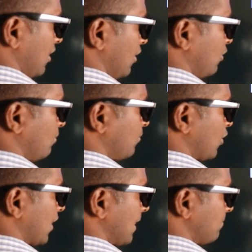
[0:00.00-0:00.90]
no
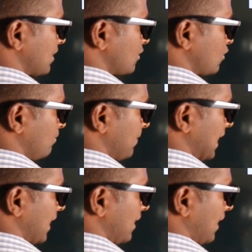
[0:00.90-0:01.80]
more numbers to
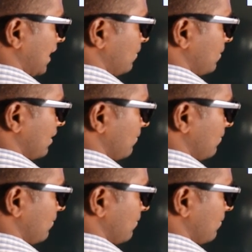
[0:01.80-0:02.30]
bring it down.